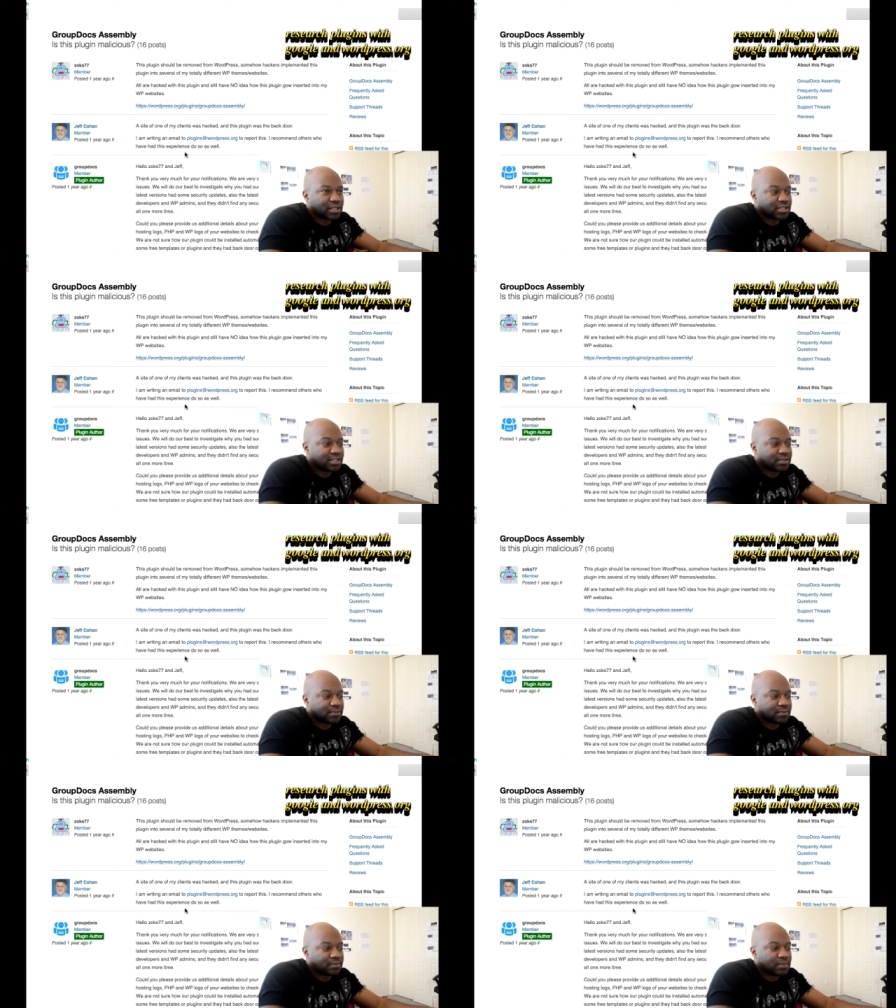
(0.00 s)

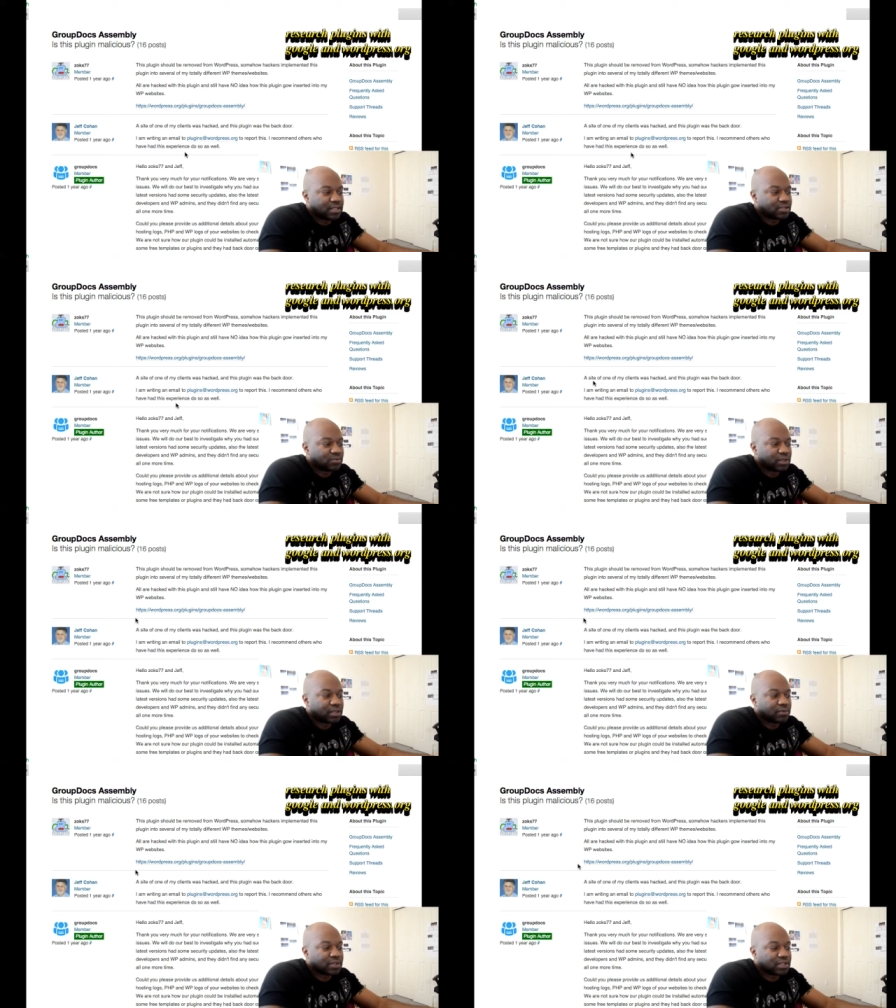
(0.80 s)
it's
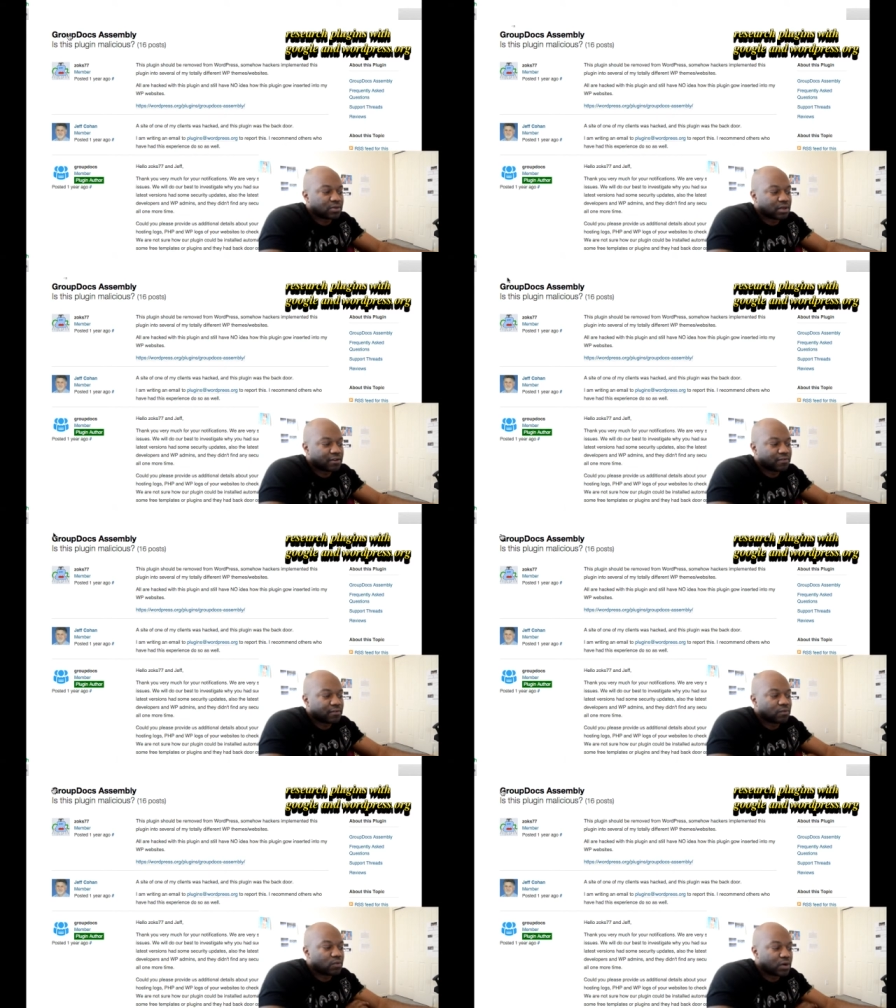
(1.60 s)
really was going off of